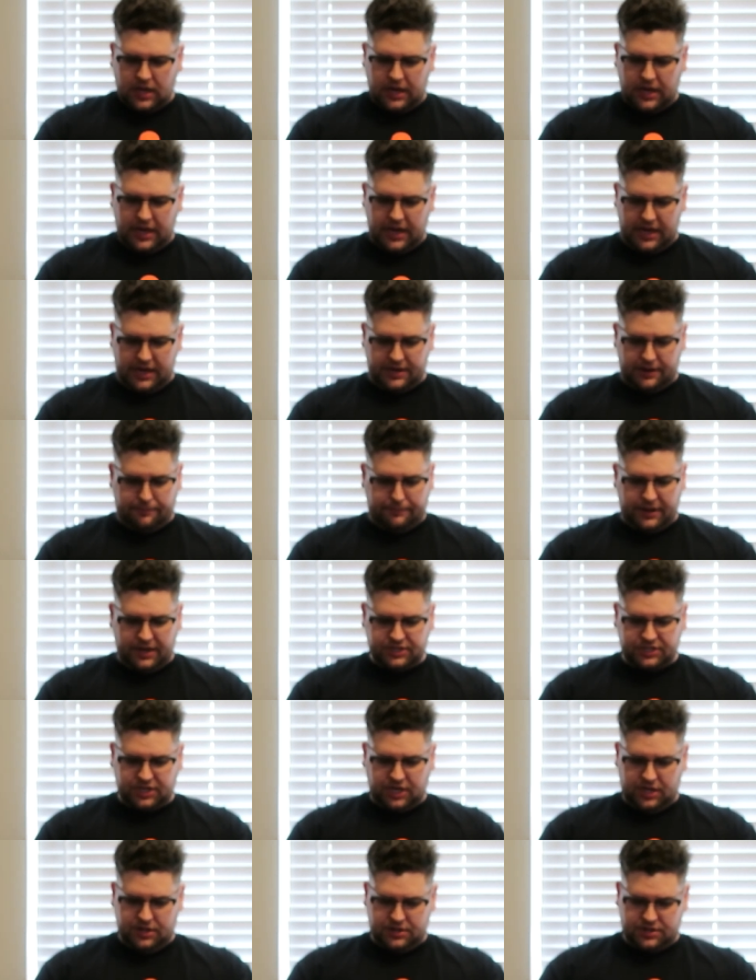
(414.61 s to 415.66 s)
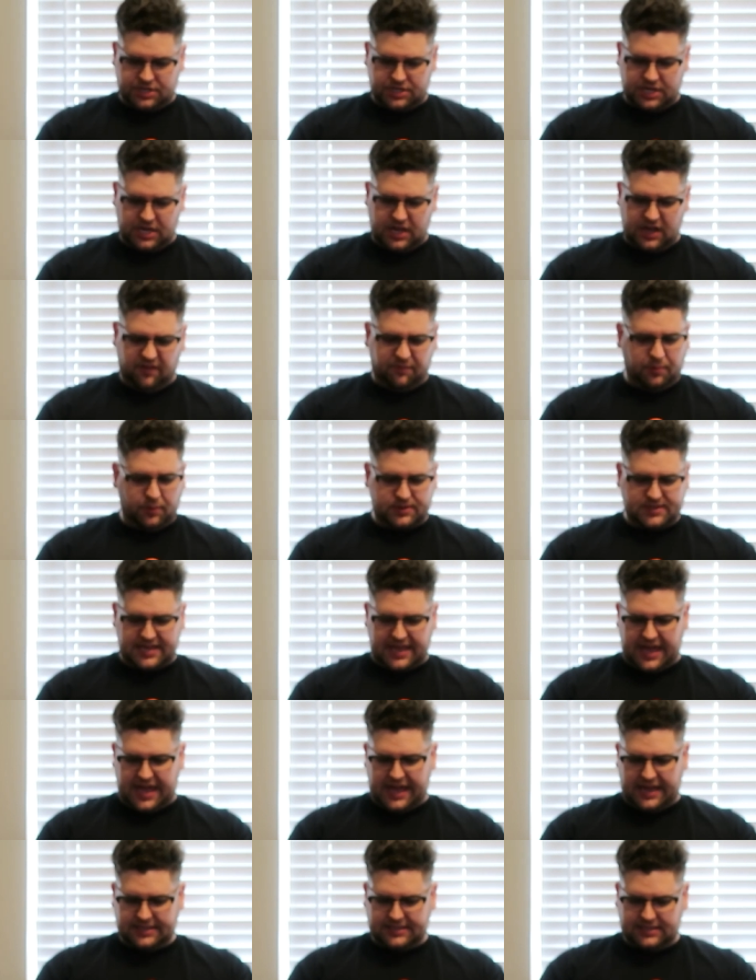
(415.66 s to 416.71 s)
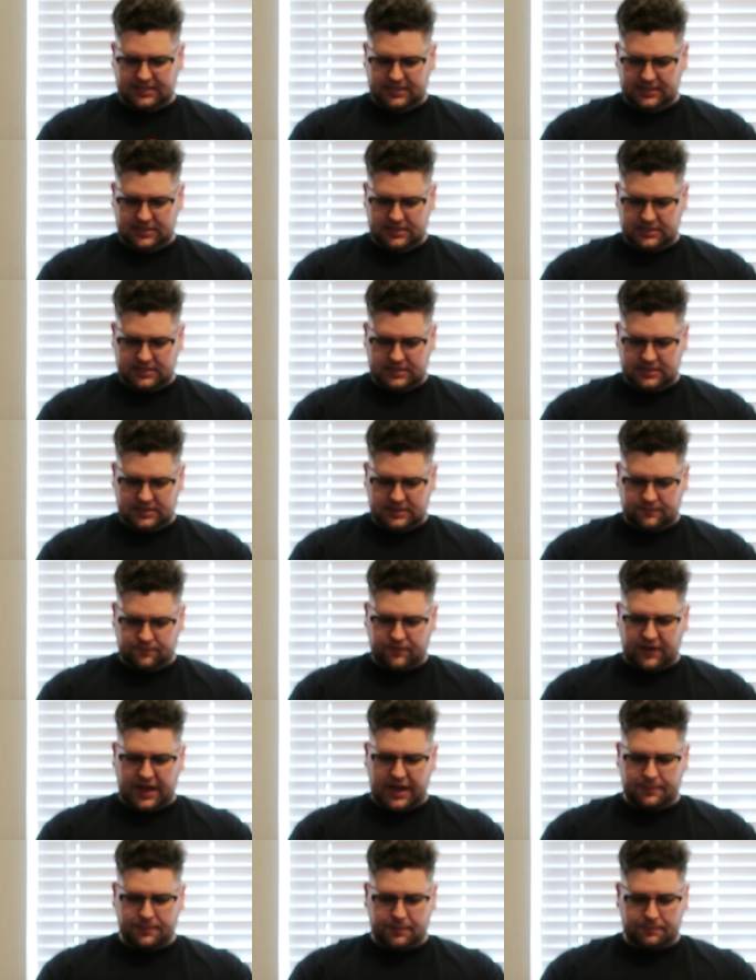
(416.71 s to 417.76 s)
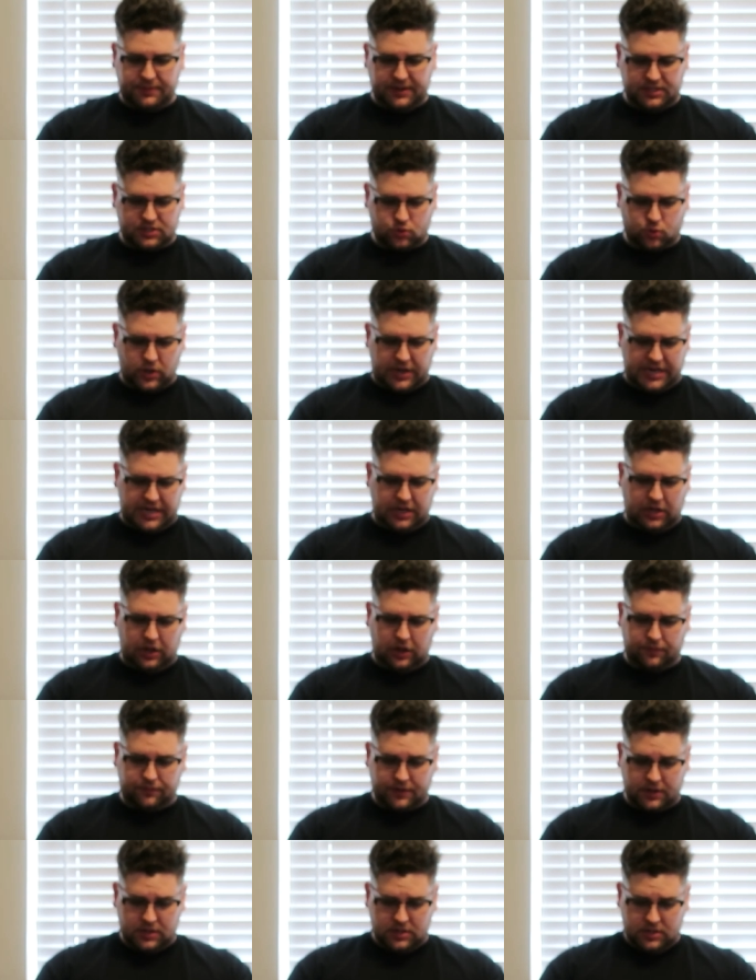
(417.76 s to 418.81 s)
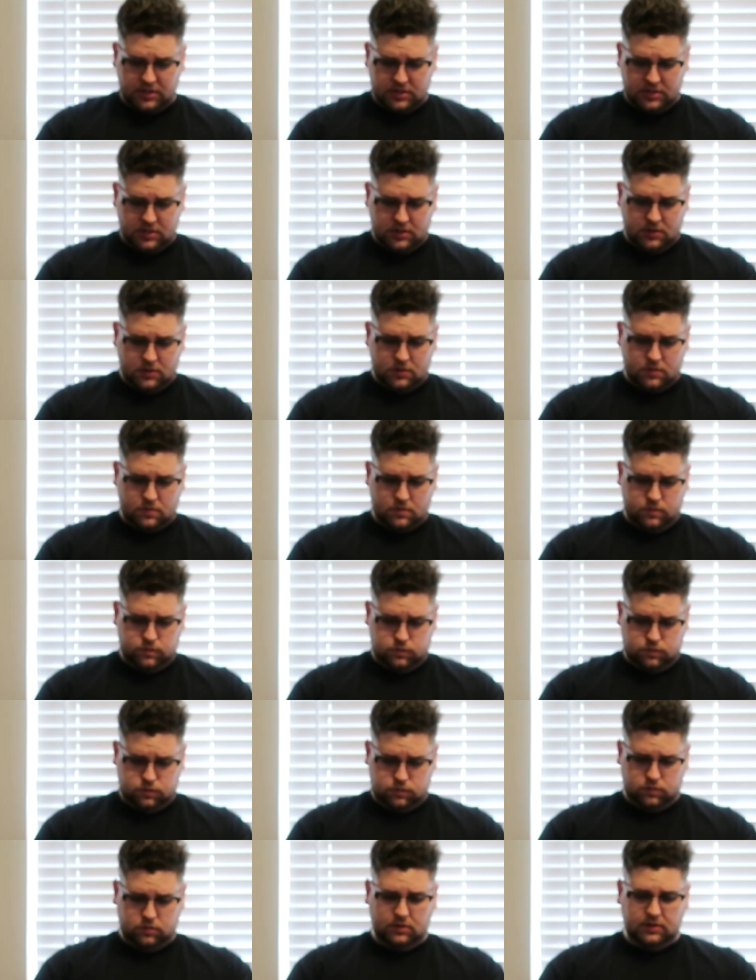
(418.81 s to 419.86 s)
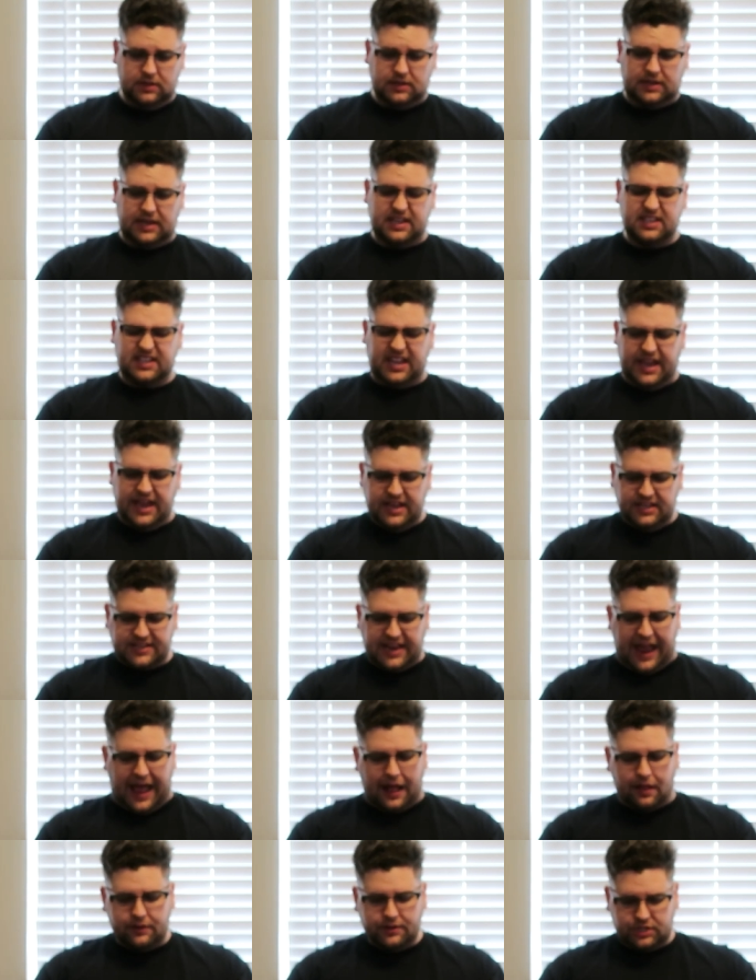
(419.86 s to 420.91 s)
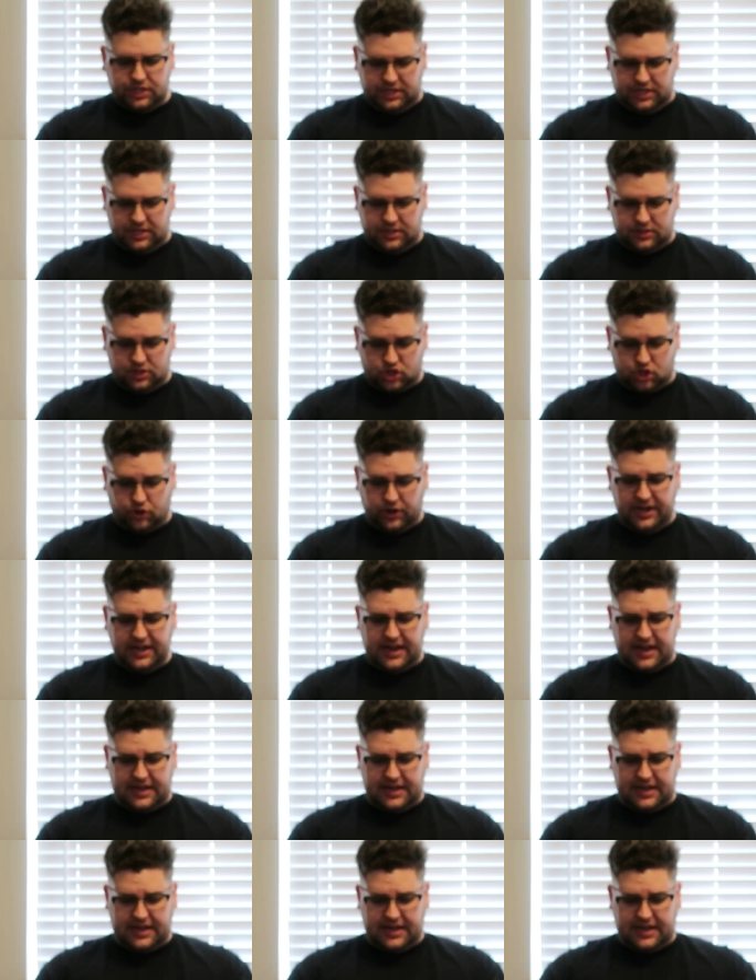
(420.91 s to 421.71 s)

Uh, a bunch of other stuff, potassium, vitamin B12. Contains allergen, tree